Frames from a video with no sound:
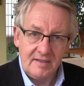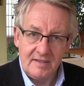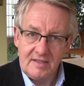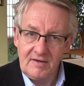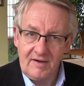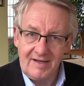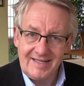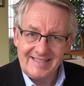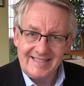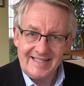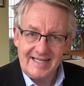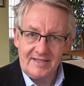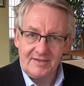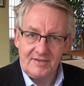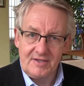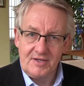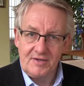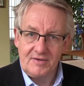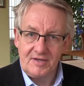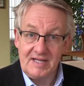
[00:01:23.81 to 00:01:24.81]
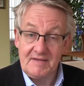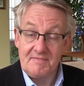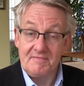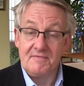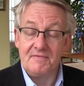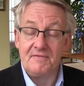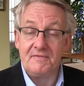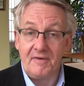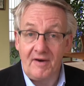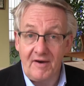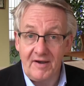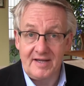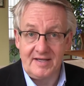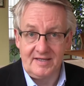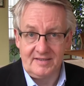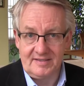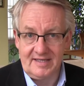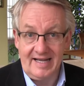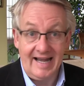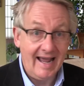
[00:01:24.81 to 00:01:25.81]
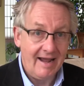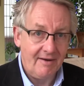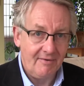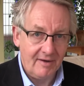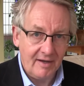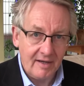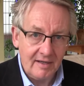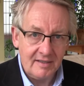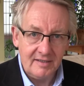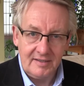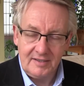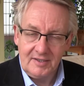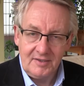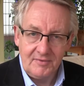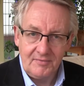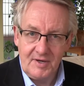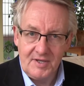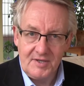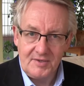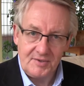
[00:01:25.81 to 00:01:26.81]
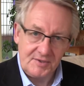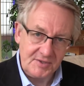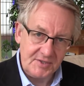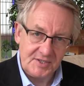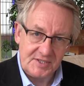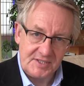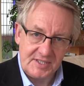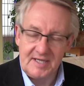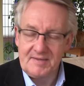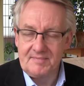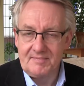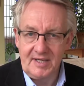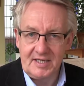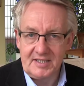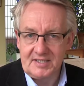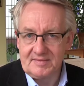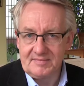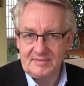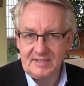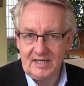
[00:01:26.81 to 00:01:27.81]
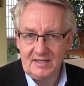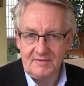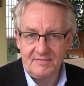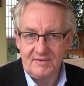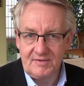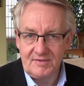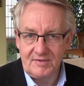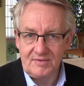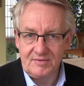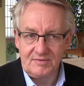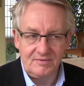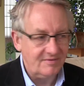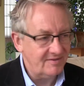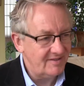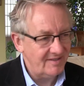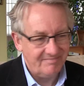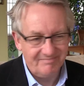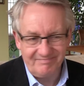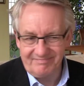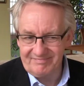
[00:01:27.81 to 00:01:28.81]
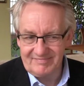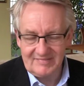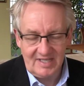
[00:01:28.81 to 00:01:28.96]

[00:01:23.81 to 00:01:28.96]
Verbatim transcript: The idea that you could even find an hour where you could just sit and make some telephone calls, it,